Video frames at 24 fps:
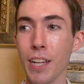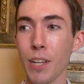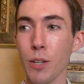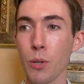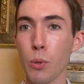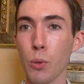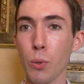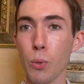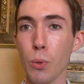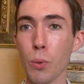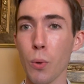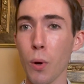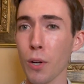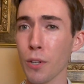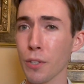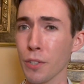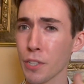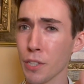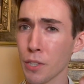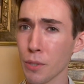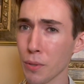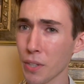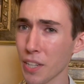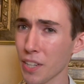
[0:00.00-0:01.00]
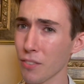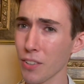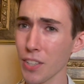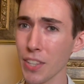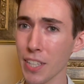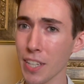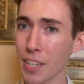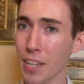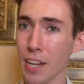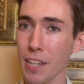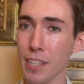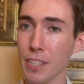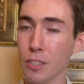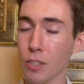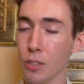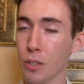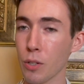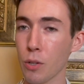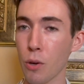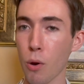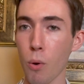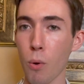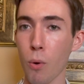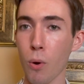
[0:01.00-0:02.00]
who are, you know, really getting to
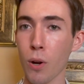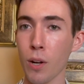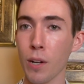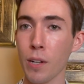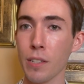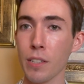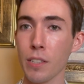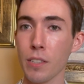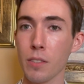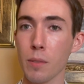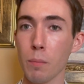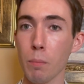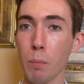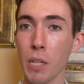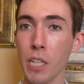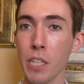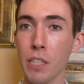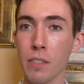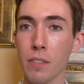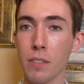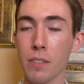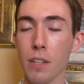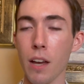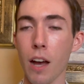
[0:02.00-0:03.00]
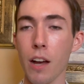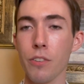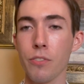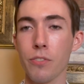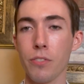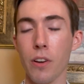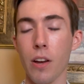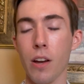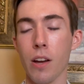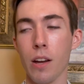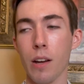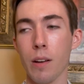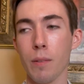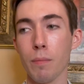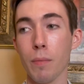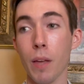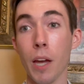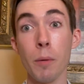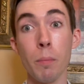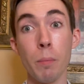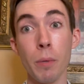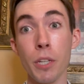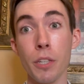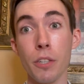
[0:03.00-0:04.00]
the core and it's meaty stuff,
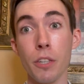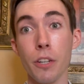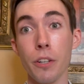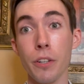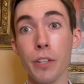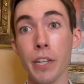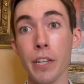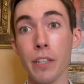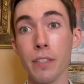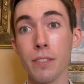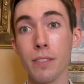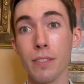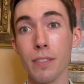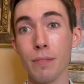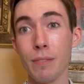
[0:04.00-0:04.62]
I'd be curious.